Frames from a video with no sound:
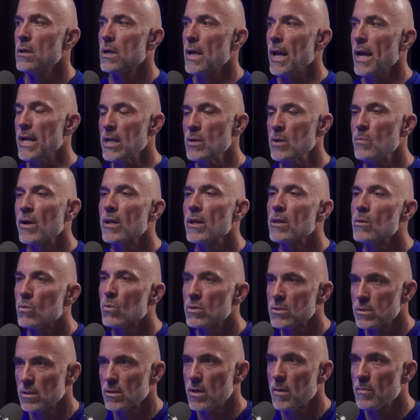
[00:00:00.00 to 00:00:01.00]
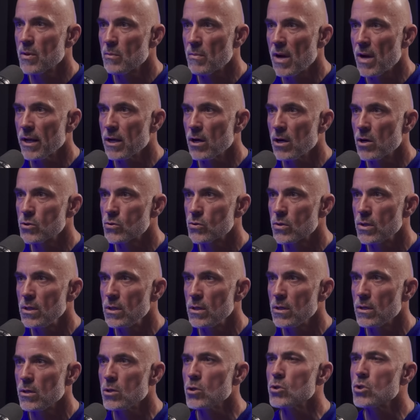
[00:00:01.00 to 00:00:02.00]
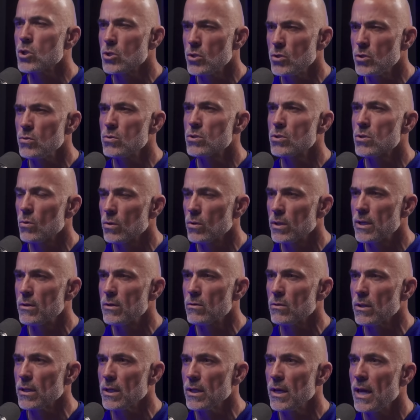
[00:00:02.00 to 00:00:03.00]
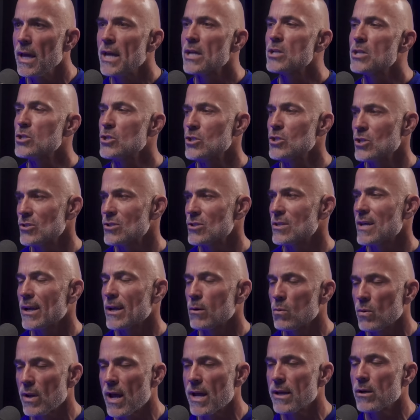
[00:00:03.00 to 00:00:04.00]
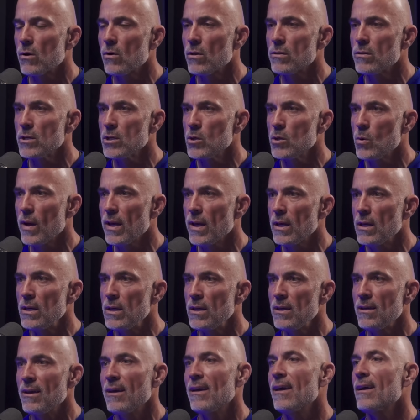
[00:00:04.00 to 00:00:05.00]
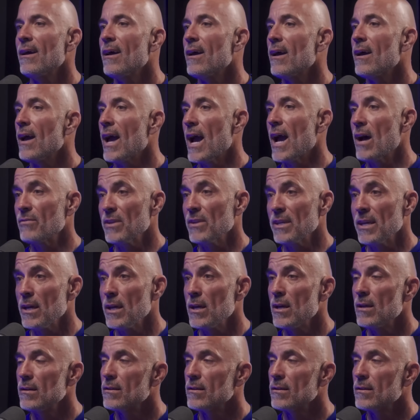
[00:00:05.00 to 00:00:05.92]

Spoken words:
Anybody that wants to come to my country, you should do so legally. Just like when I go to the UAE, have to get,